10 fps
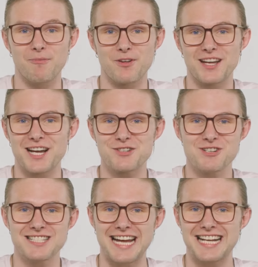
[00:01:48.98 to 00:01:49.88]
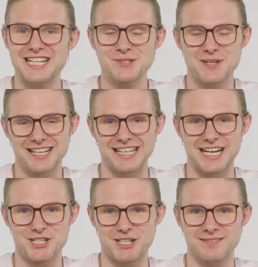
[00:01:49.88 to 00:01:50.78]
for the Countryside Inn Suite
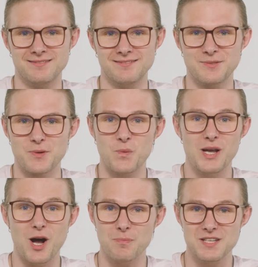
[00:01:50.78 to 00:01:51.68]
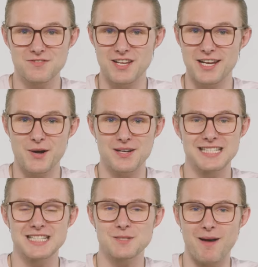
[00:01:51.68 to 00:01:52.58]
collection. We hope this video has
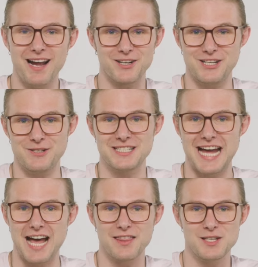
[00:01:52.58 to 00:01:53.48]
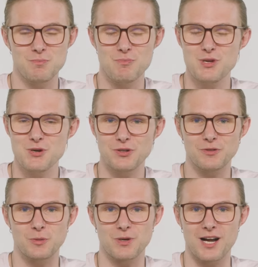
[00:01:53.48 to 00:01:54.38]
inspired you to add these
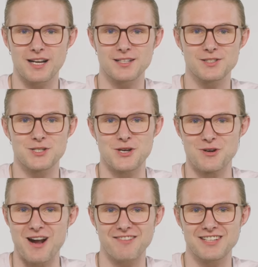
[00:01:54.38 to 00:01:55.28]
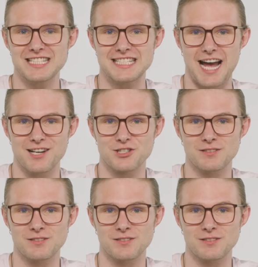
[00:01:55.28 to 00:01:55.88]
beautiful products to your crafting stash.